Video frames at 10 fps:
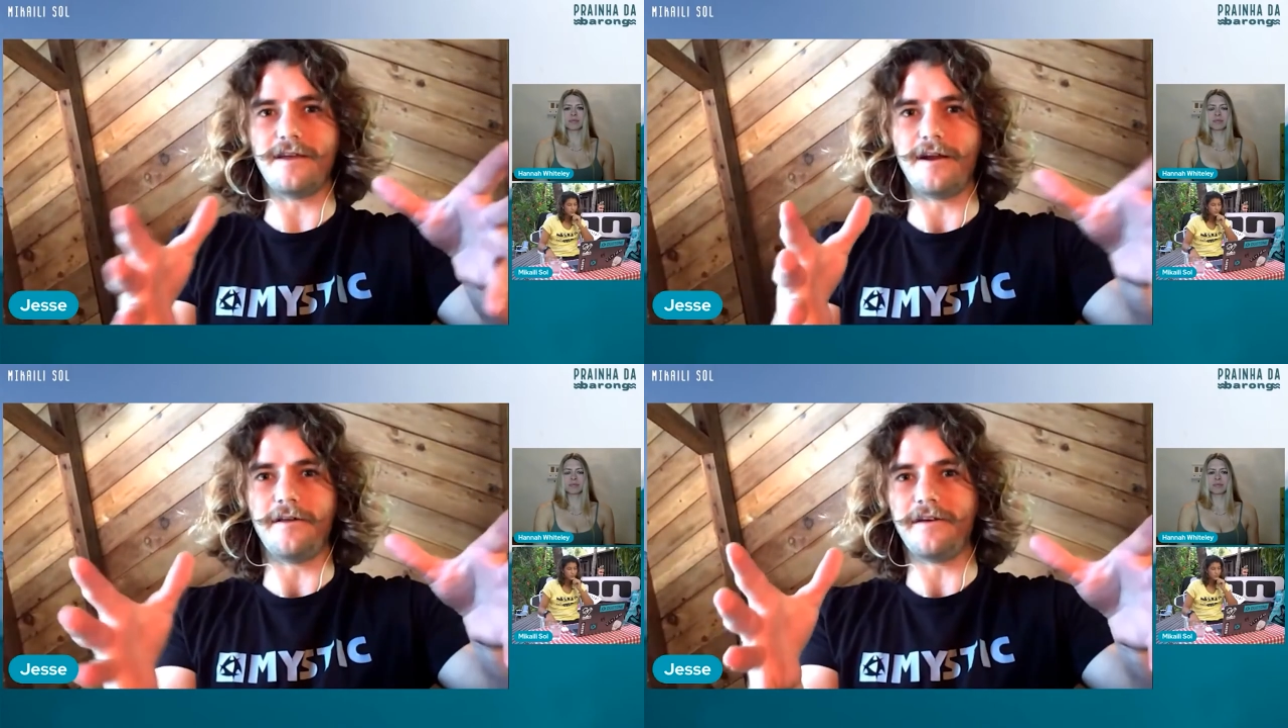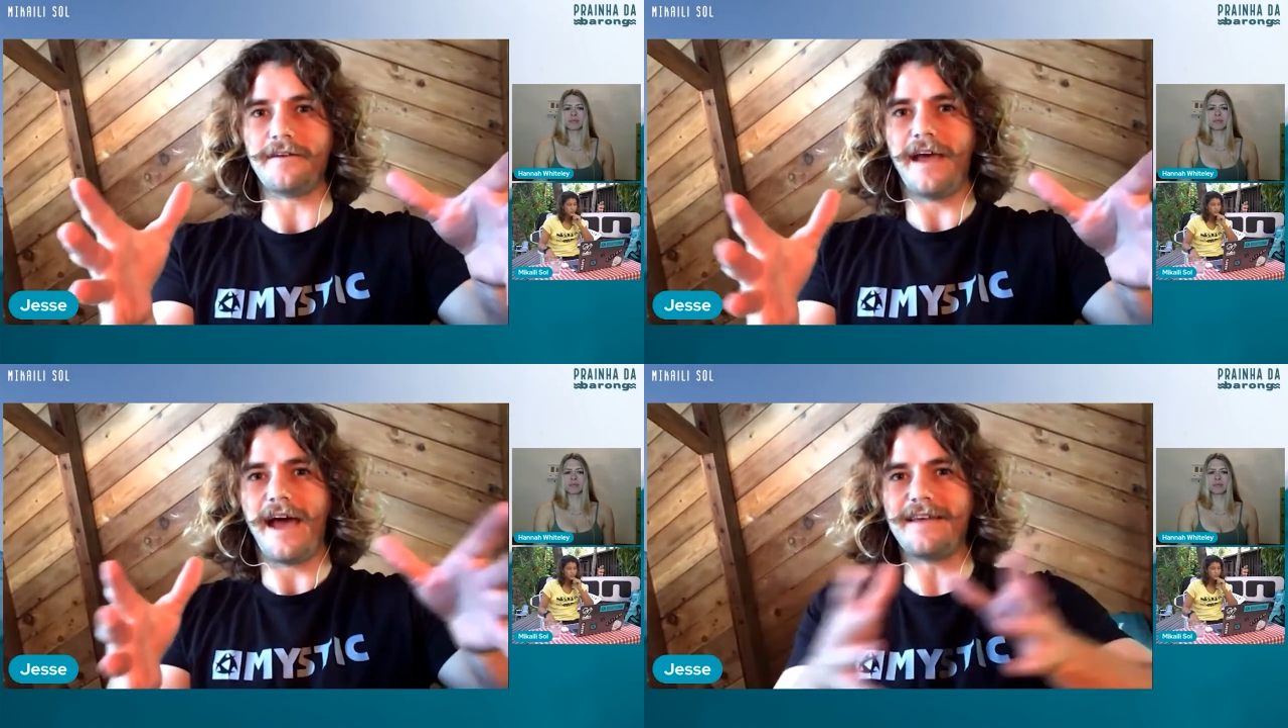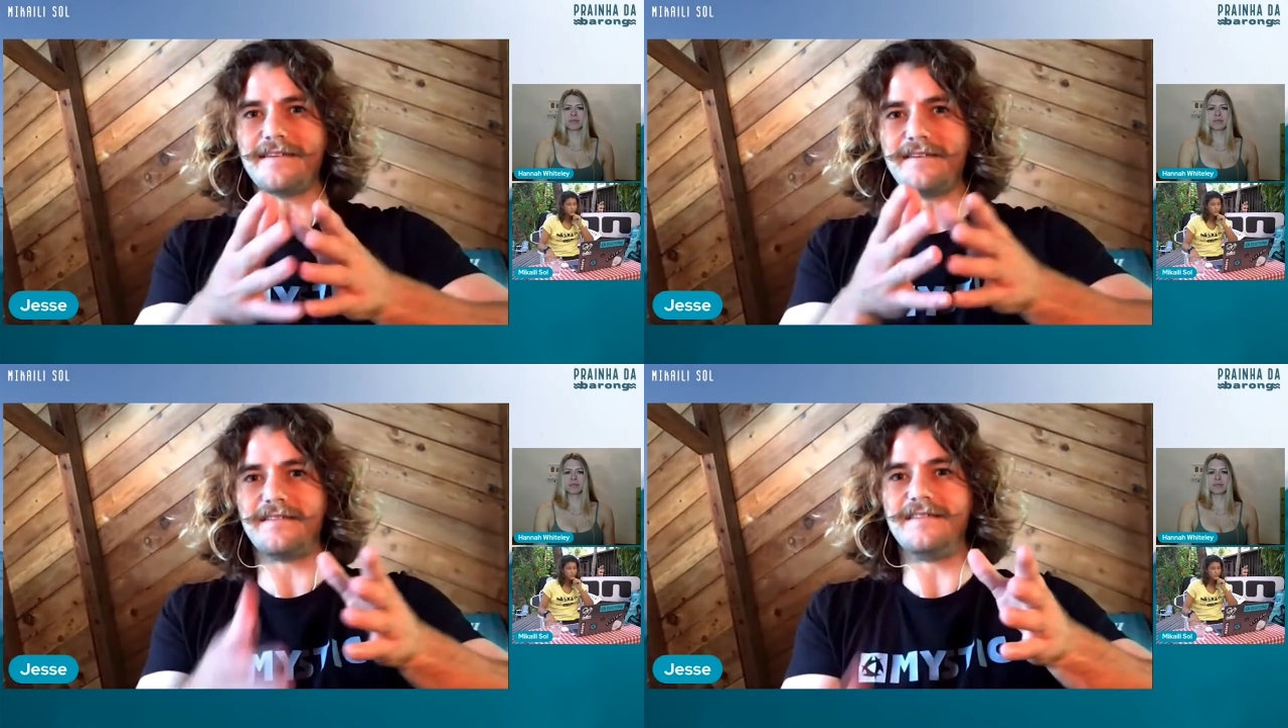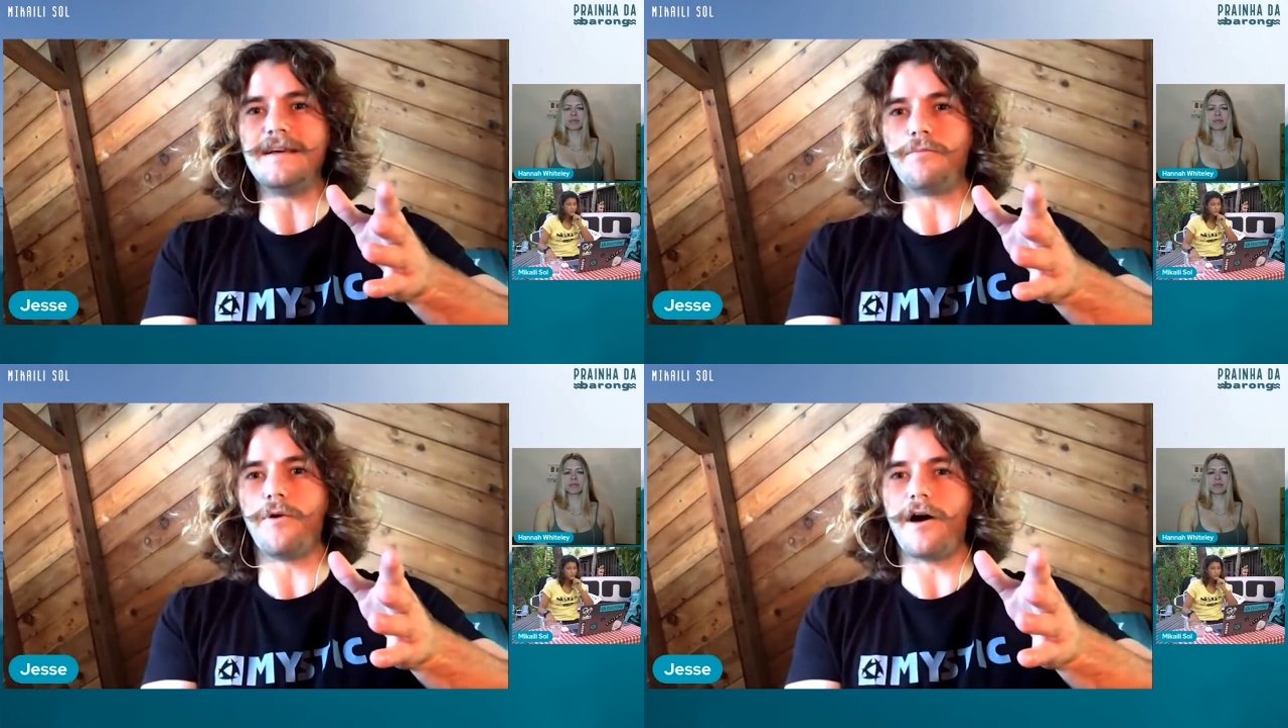you know, that has these
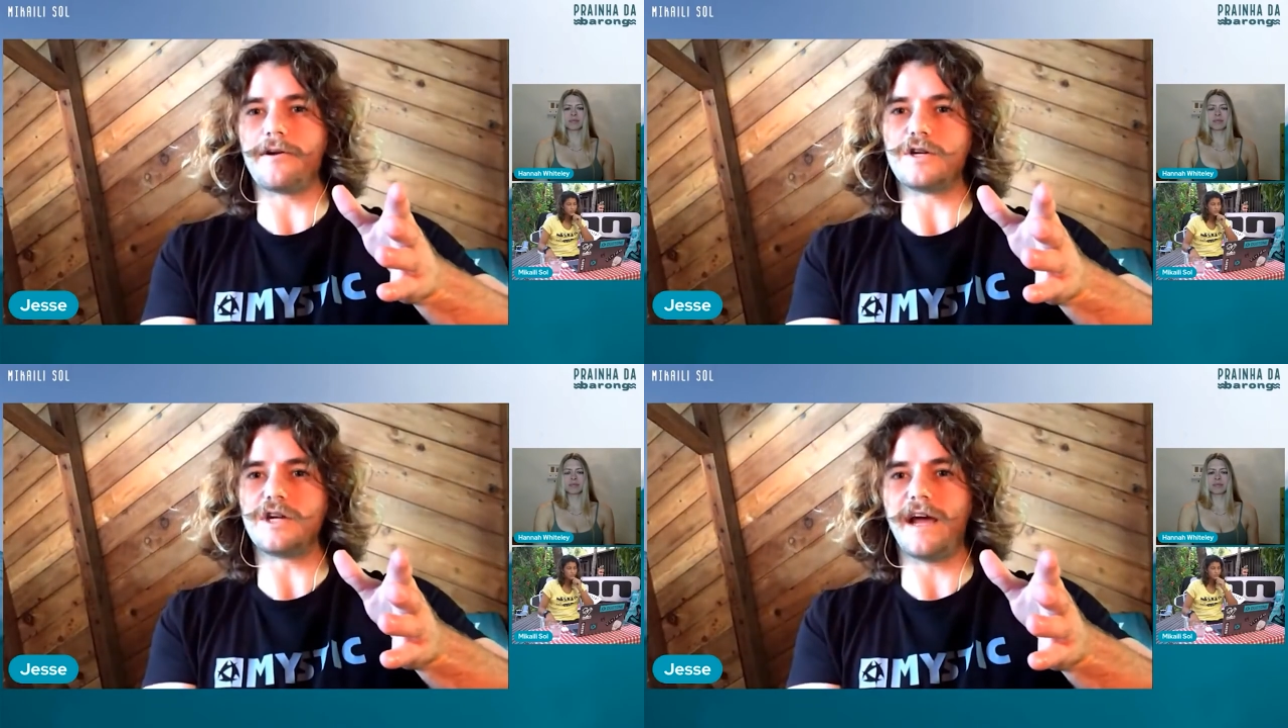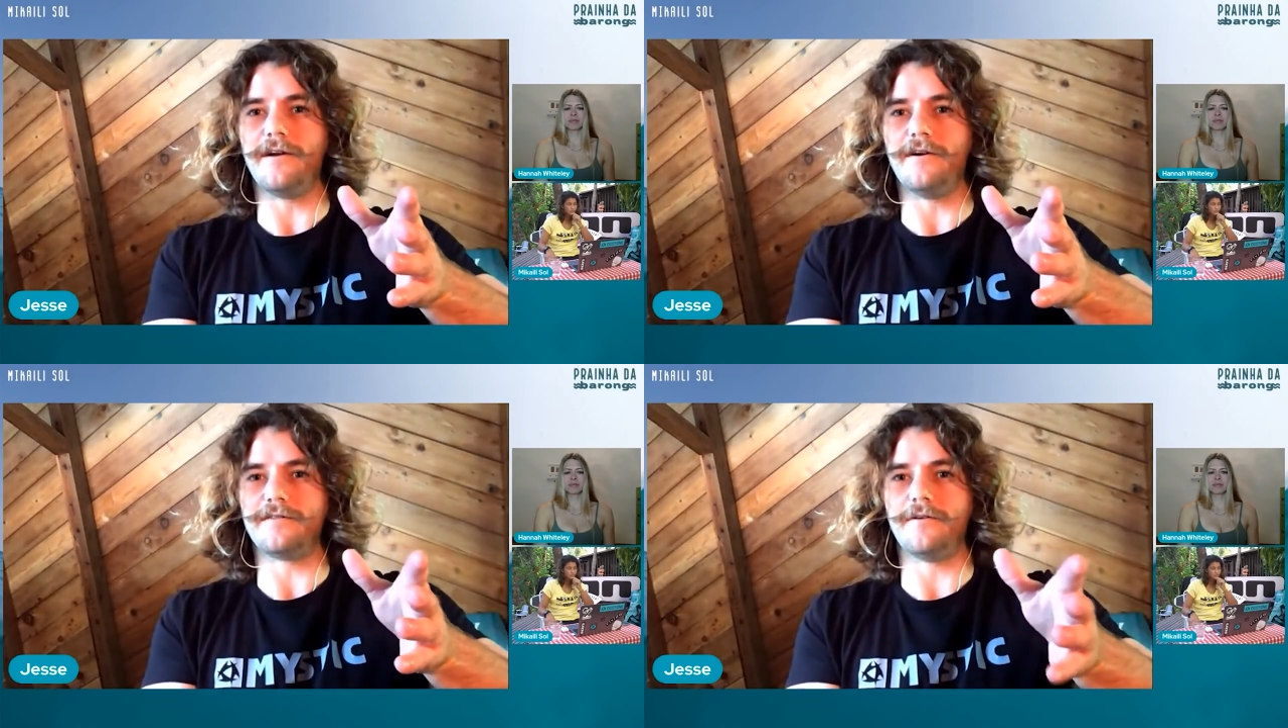deep water channels,